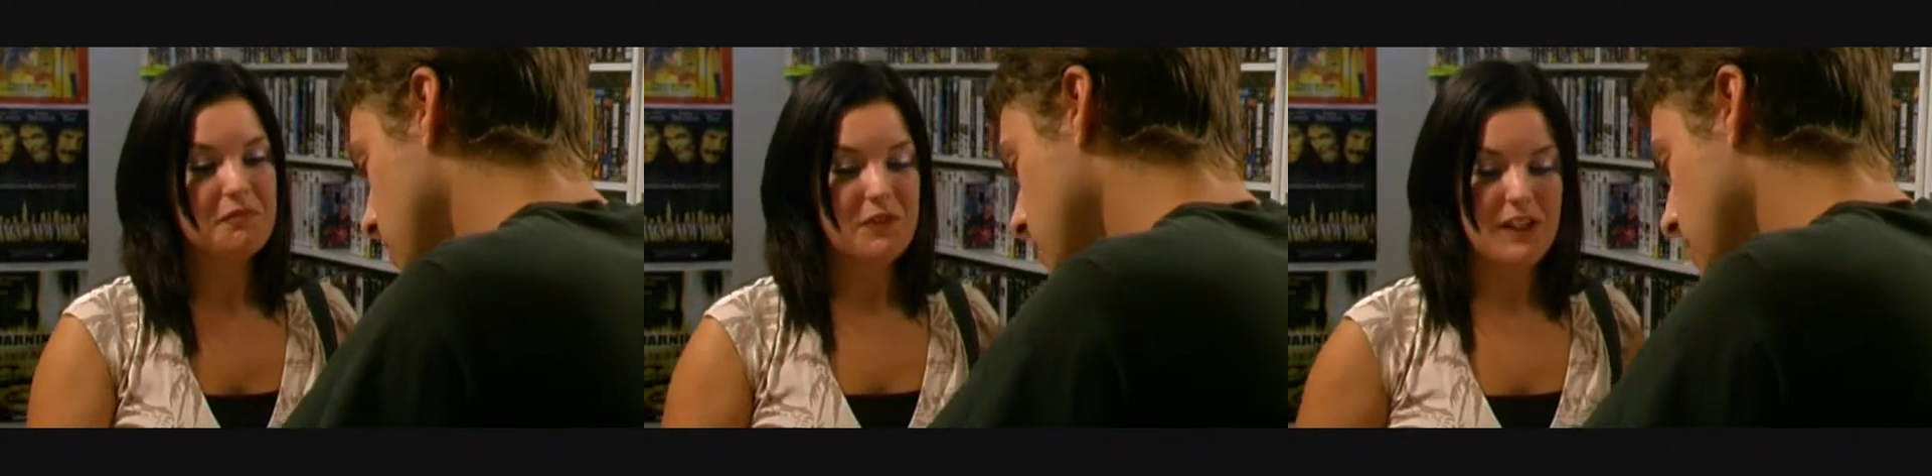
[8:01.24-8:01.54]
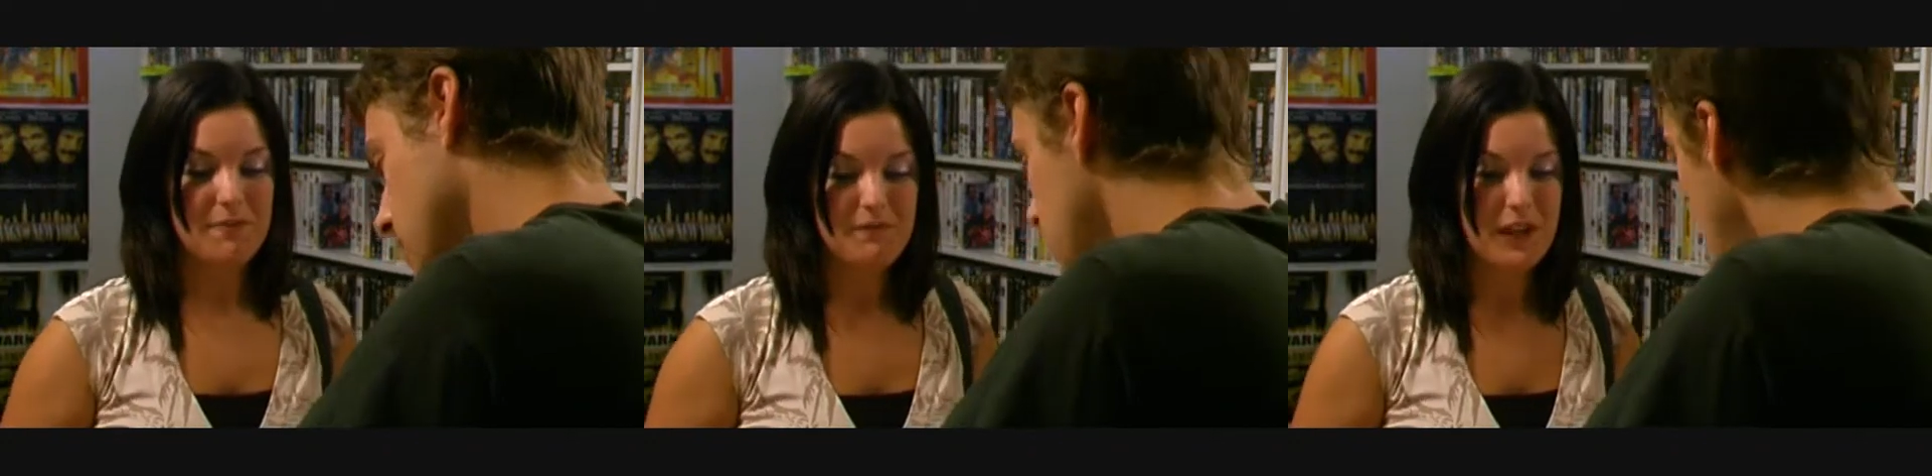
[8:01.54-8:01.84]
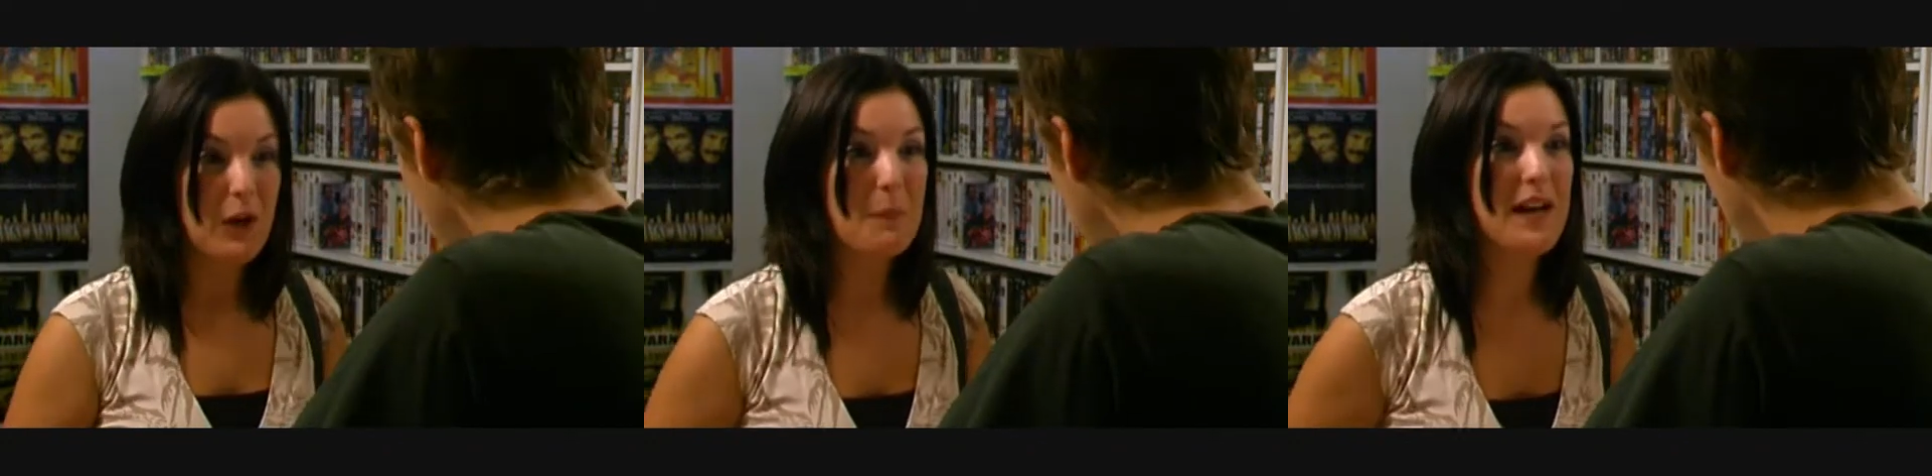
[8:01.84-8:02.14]
but then
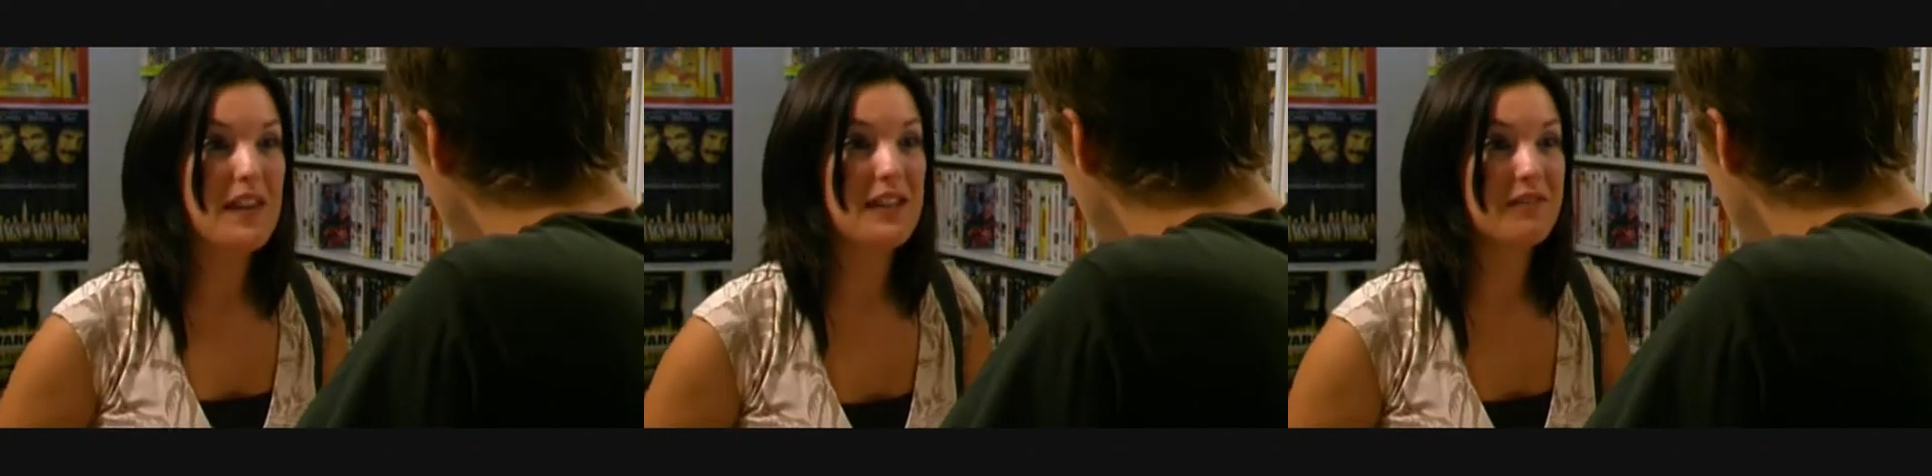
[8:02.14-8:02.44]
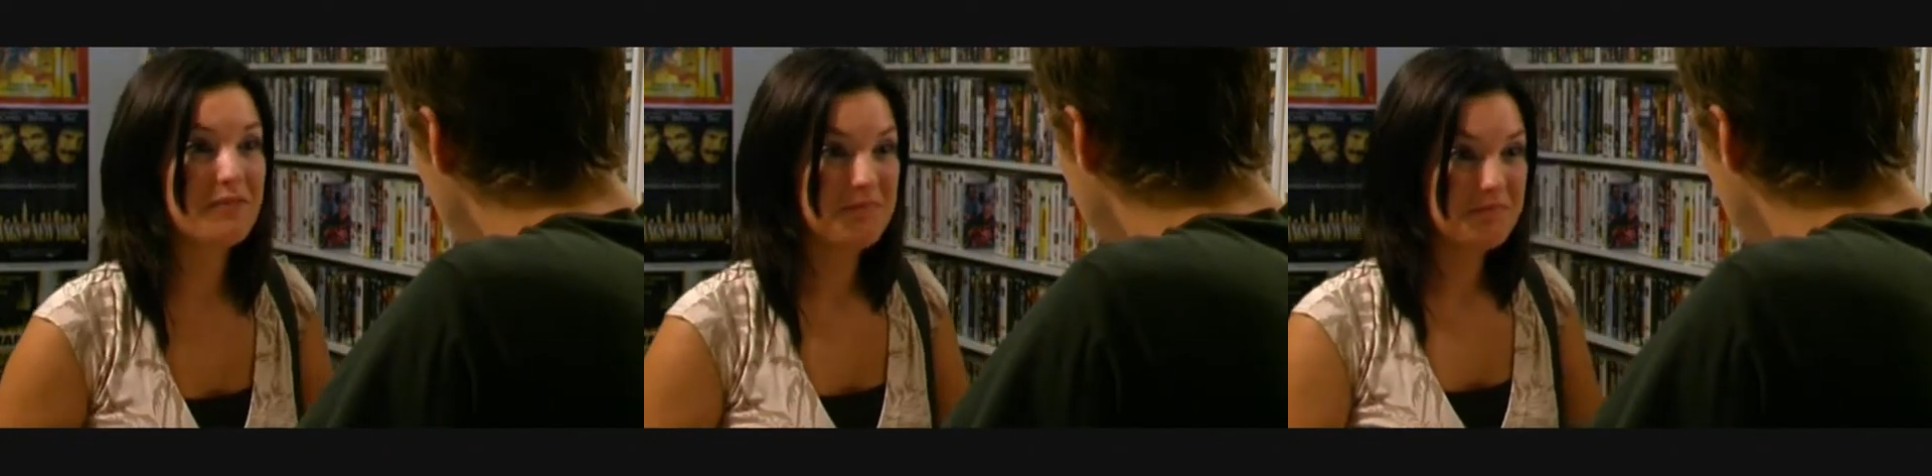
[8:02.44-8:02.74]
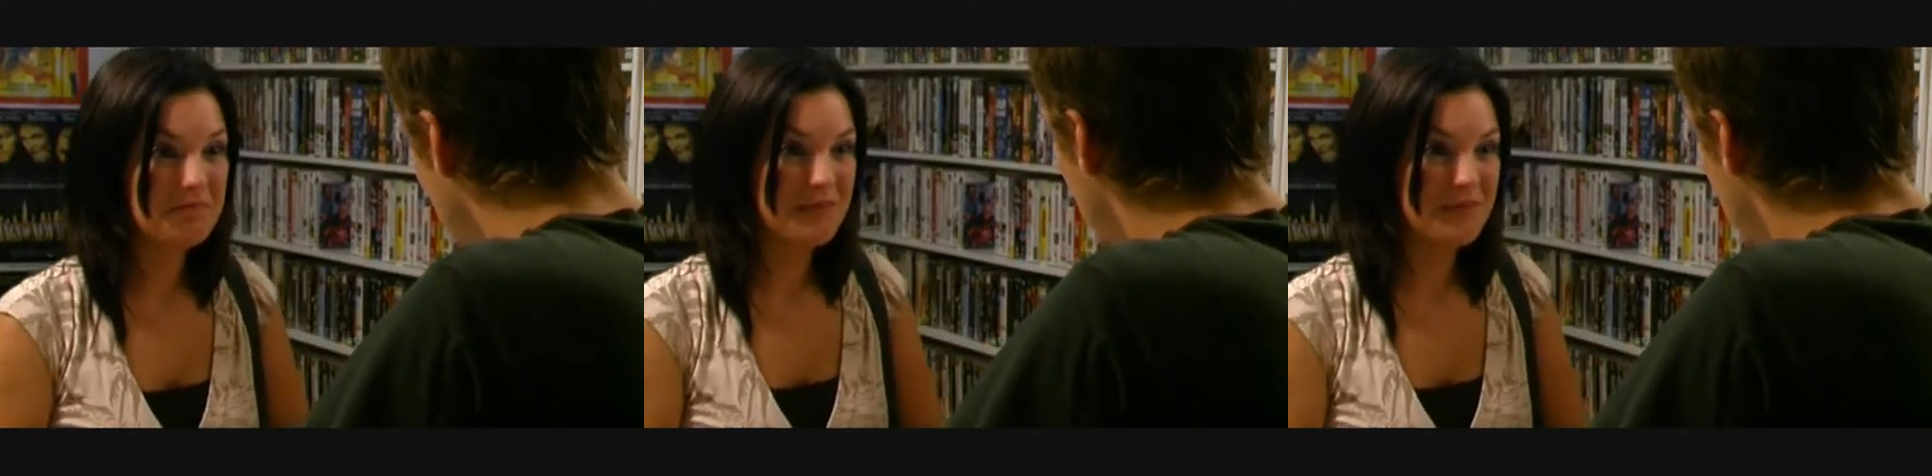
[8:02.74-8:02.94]
nobody that was involved in the film